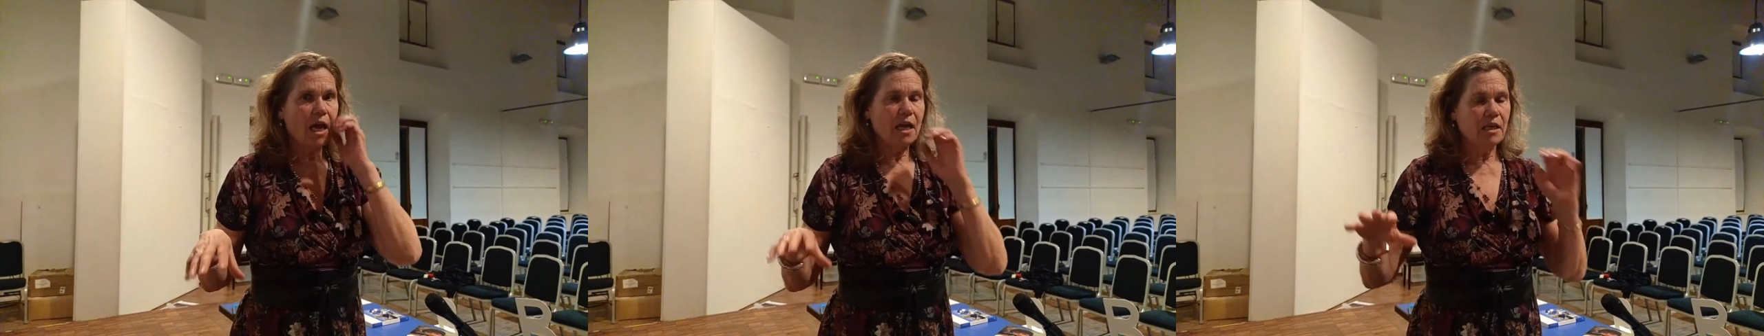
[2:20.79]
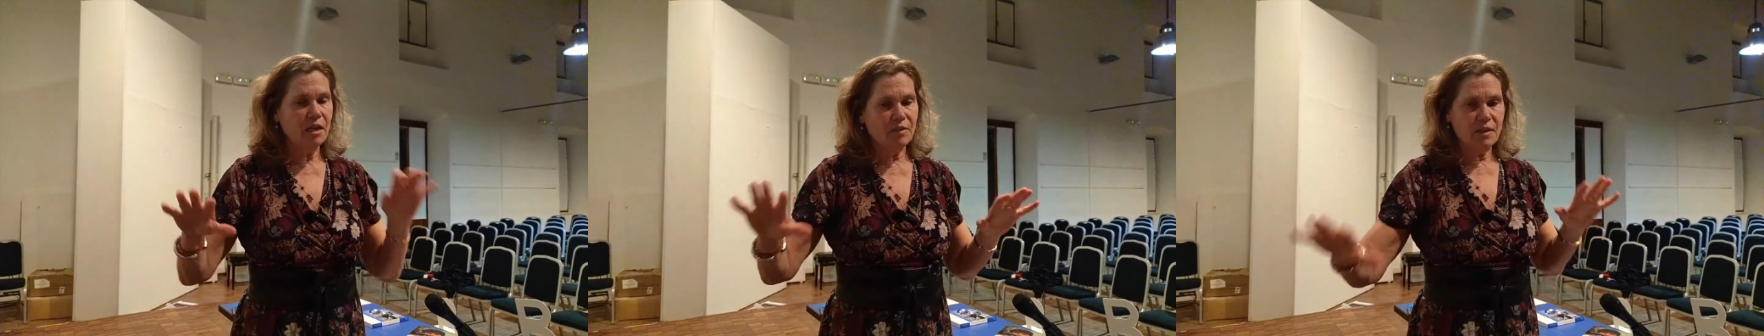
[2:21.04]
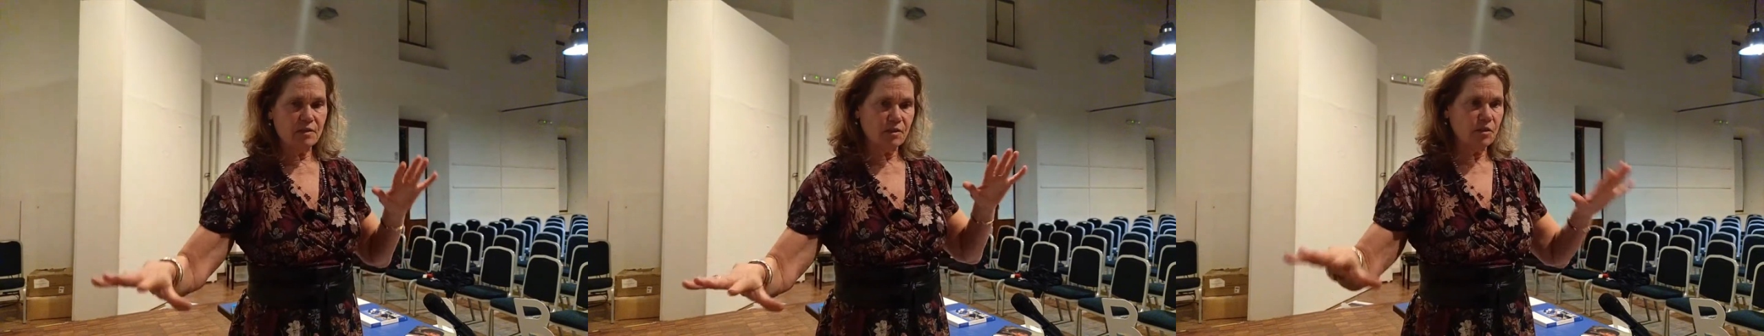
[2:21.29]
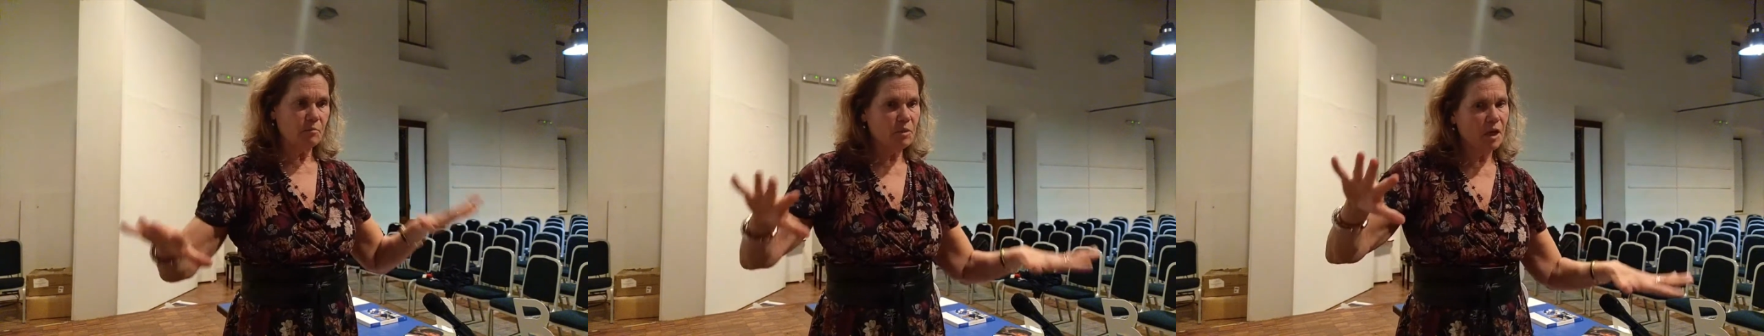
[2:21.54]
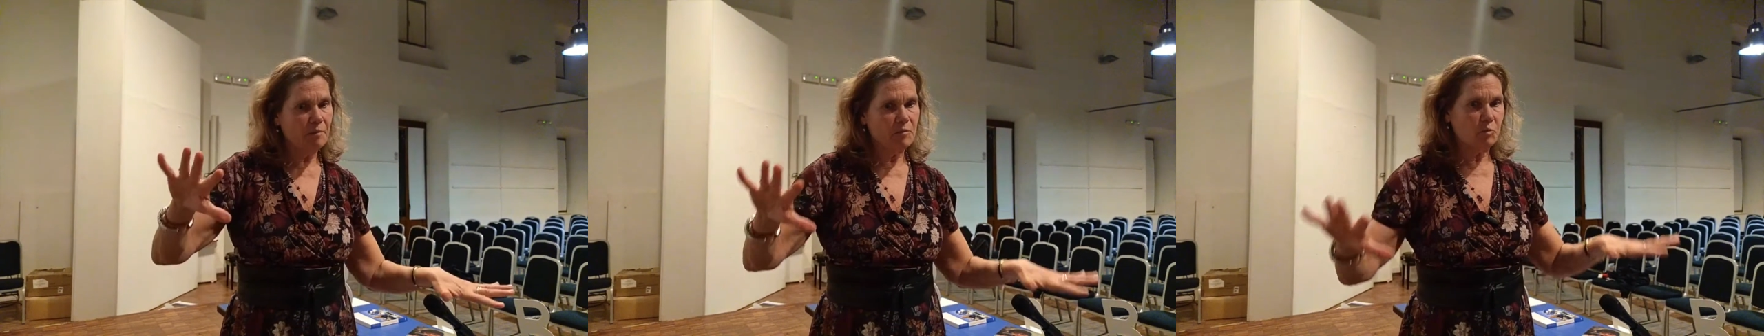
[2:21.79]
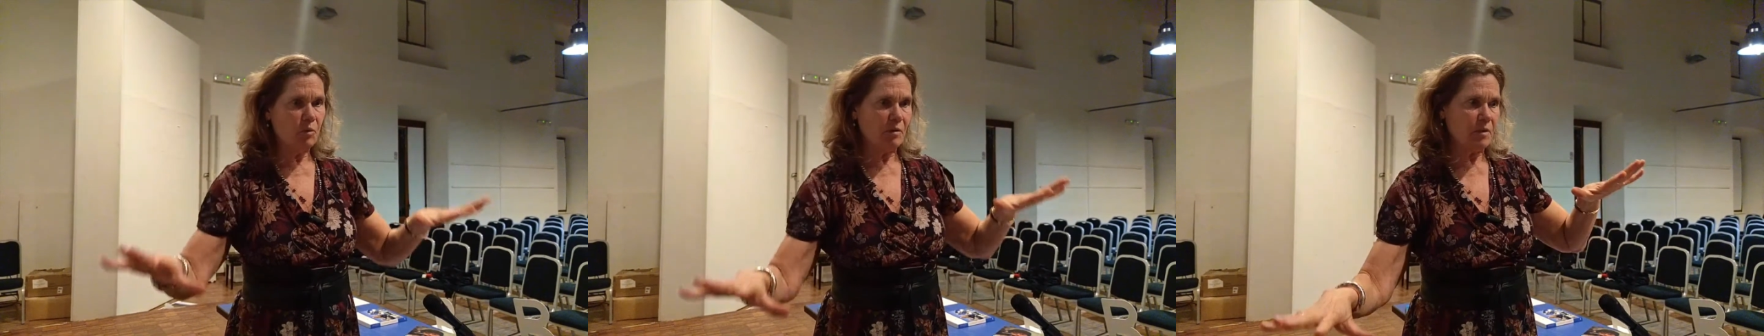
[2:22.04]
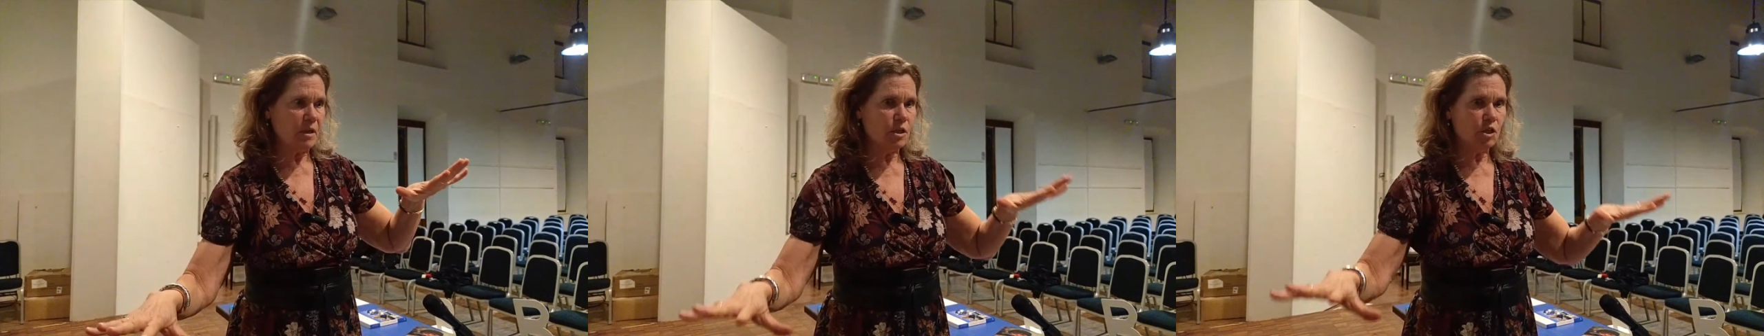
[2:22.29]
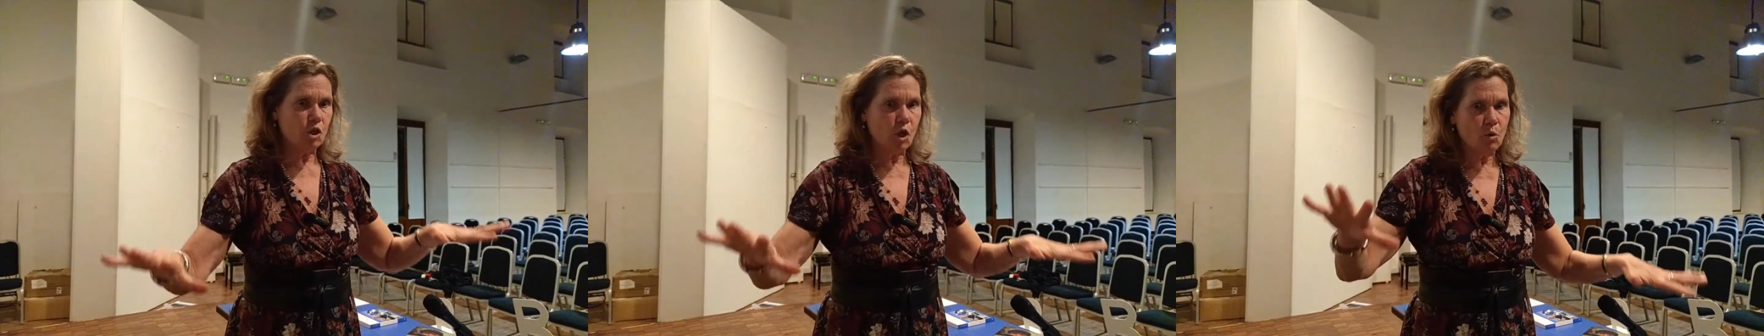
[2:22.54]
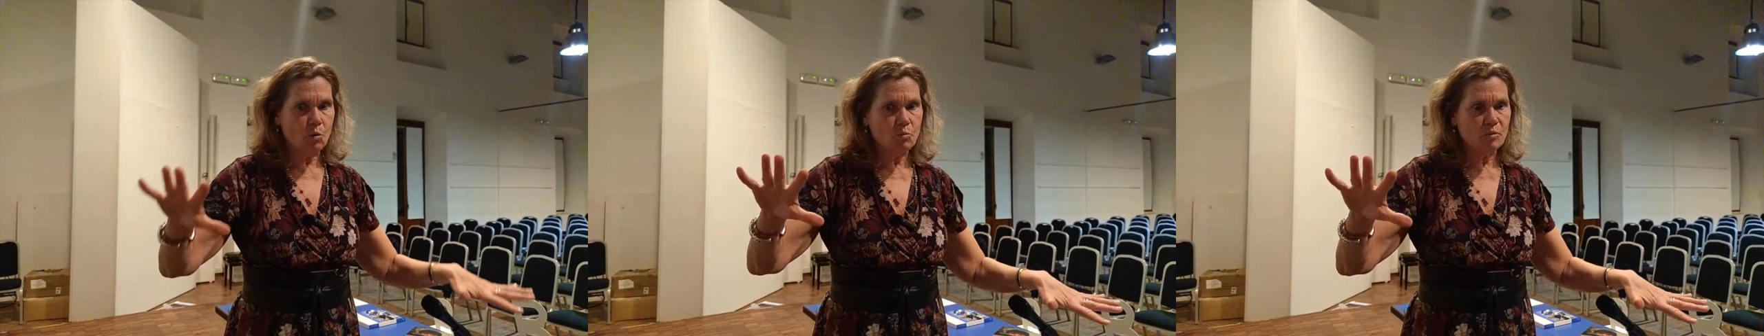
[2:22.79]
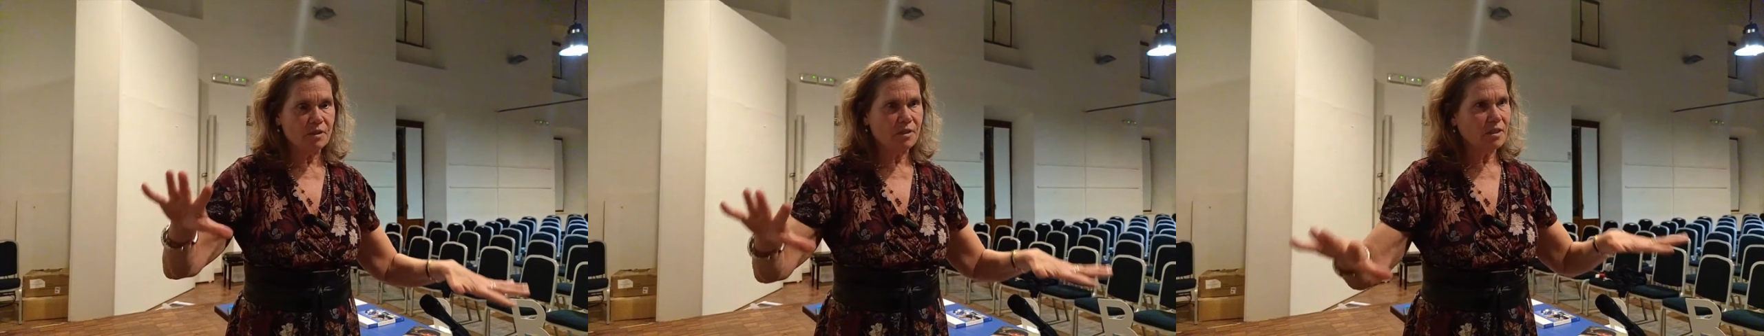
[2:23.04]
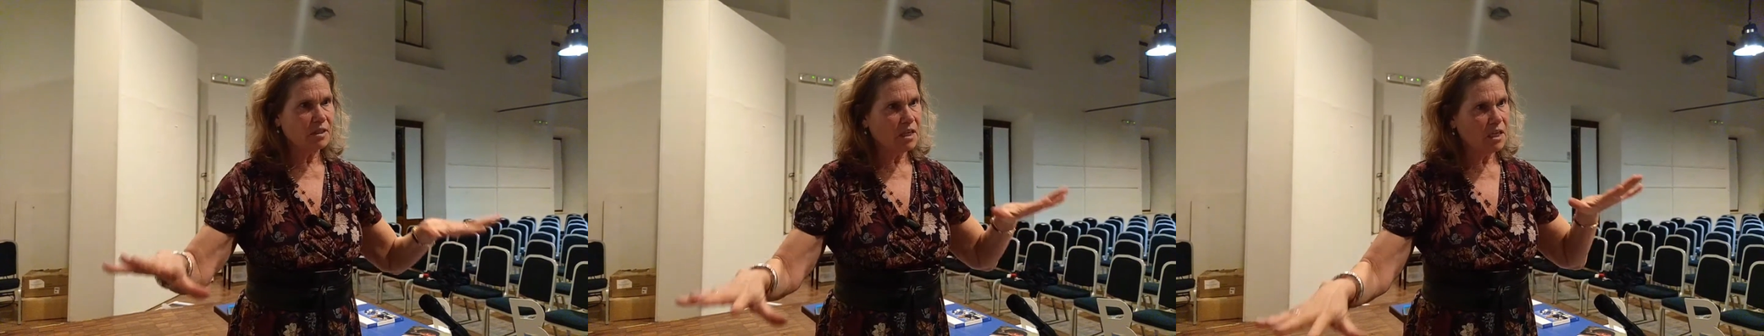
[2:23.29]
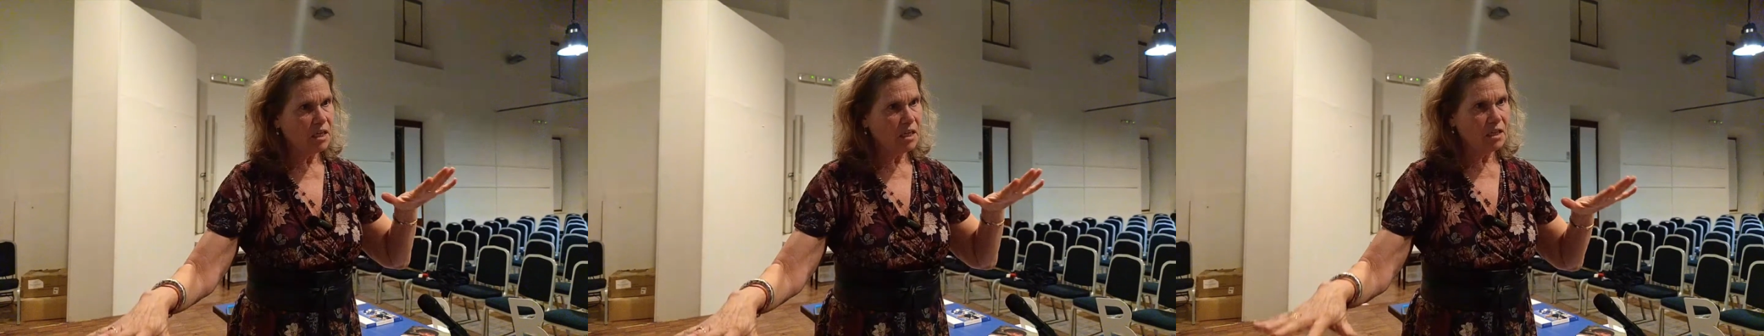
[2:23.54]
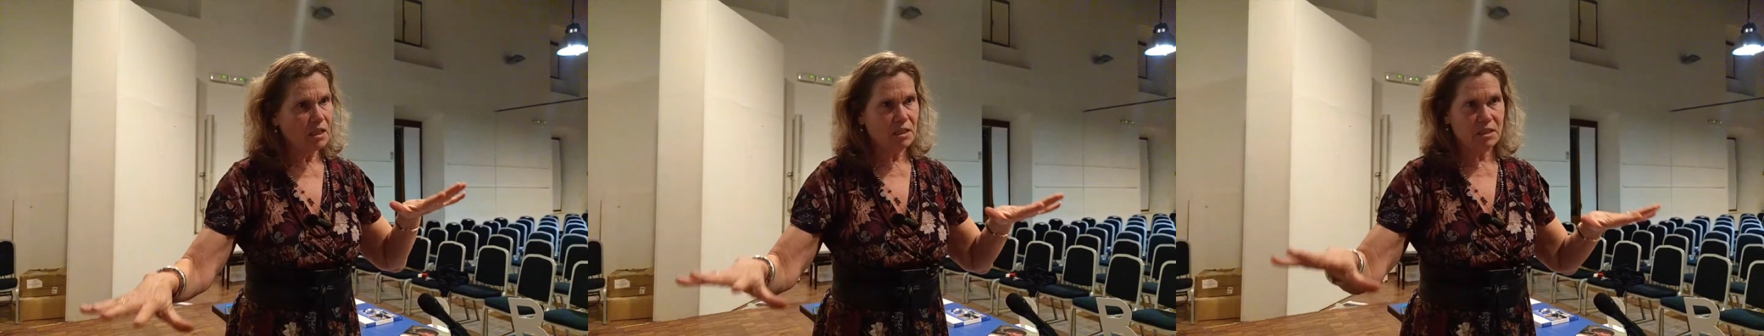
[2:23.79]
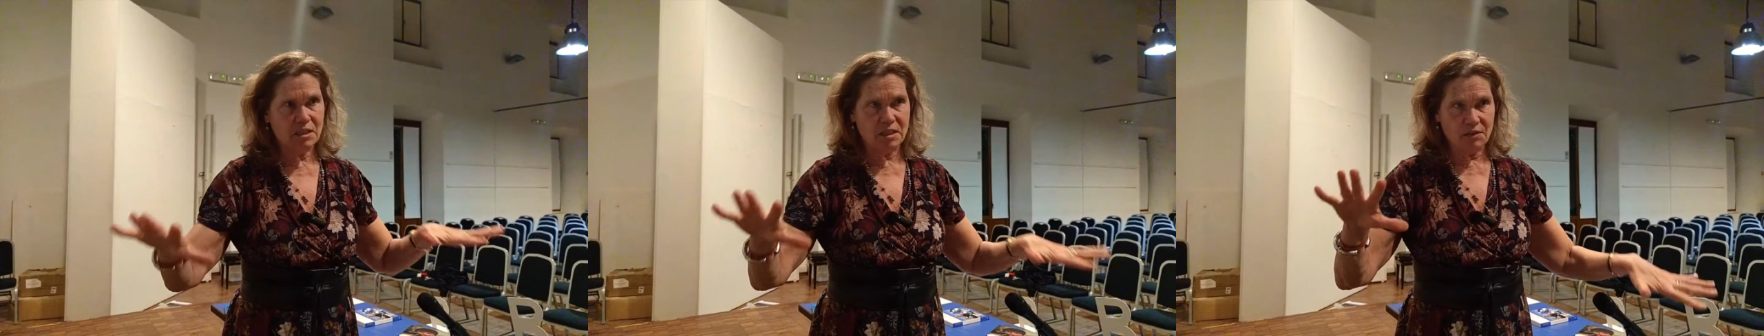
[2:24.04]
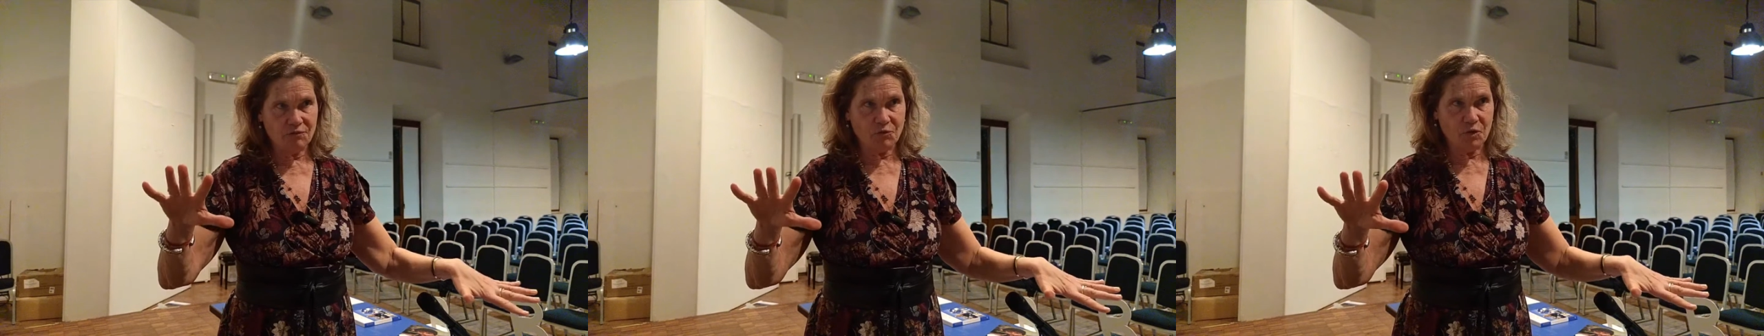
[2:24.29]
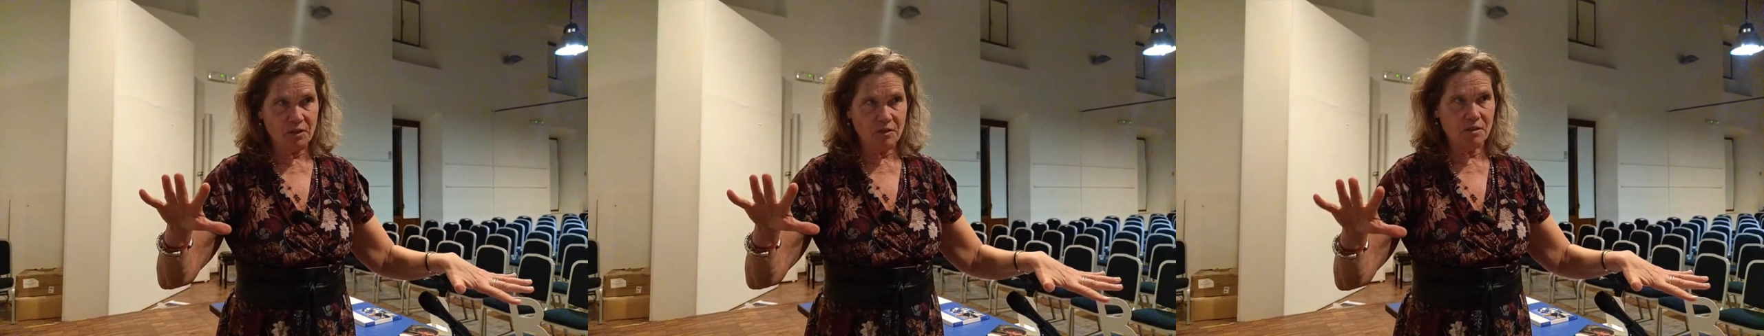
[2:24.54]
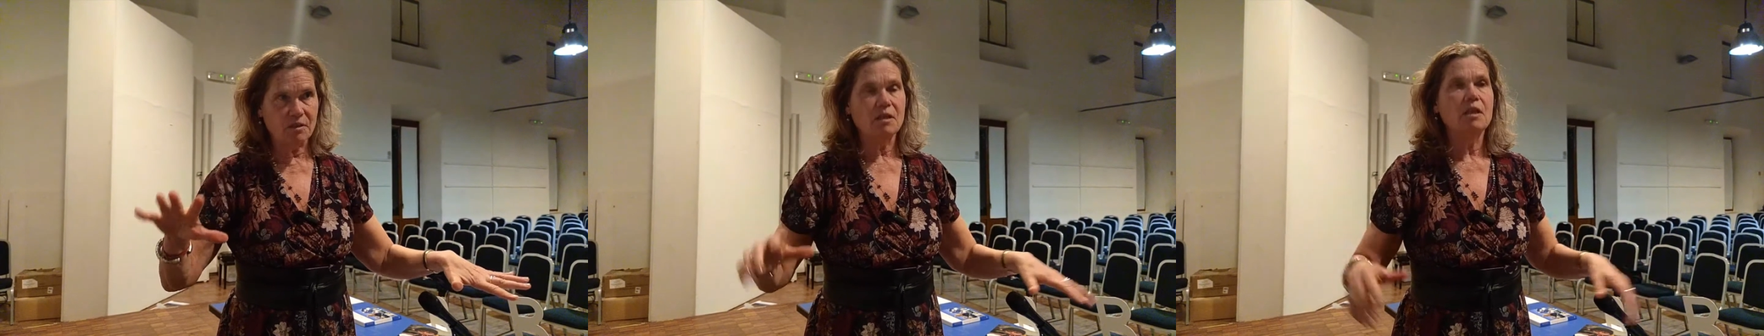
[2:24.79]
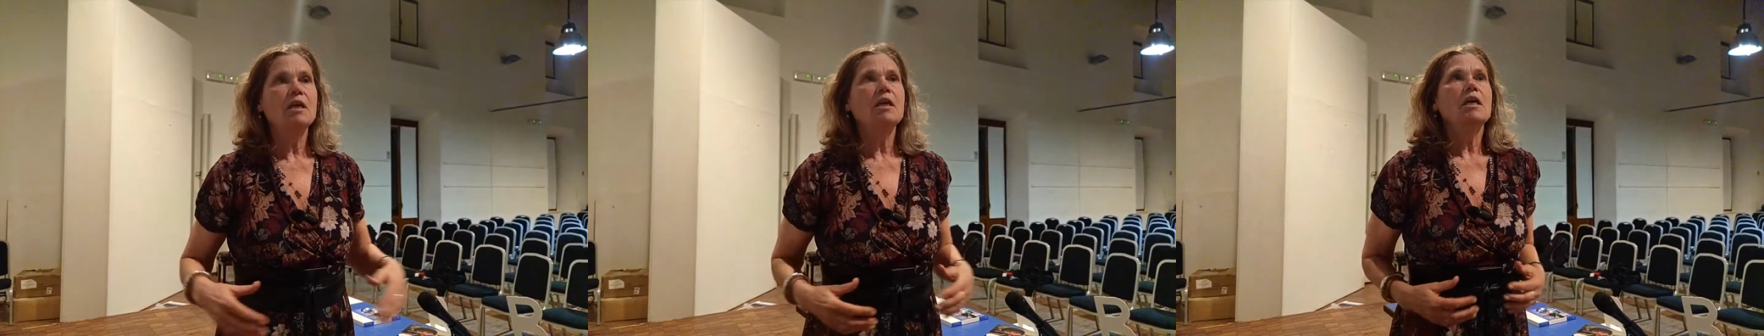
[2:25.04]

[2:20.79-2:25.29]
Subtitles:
And I think sometimes women don't see the difference.